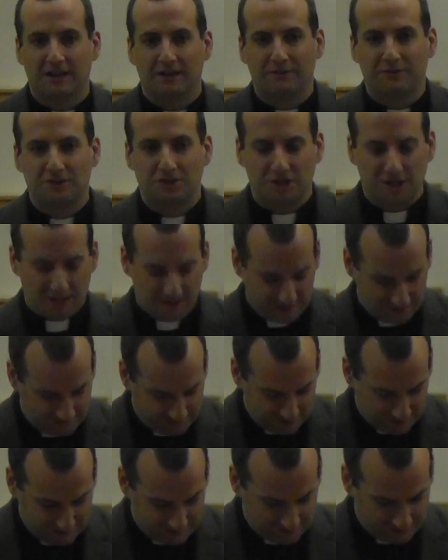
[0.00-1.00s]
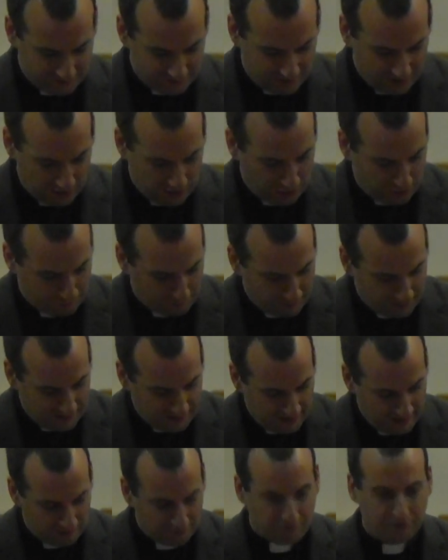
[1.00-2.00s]
of Genesis
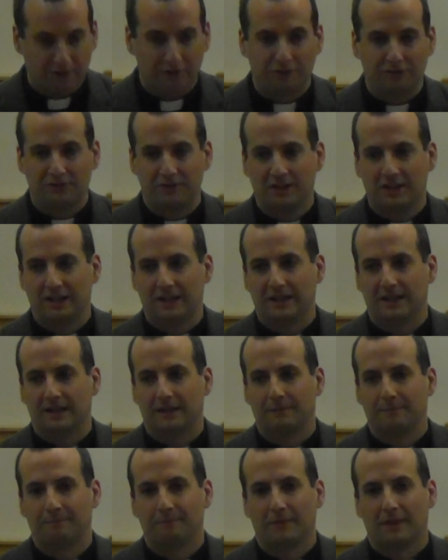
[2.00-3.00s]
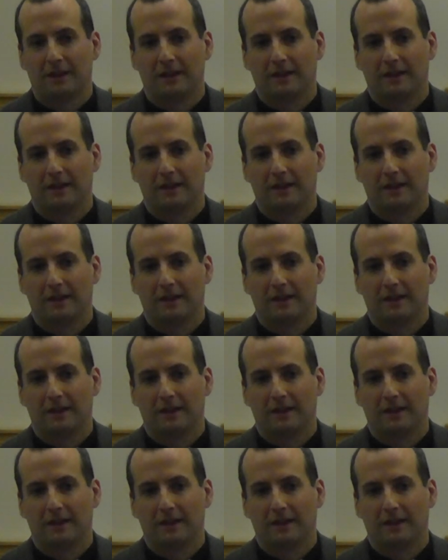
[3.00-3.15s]
3:15.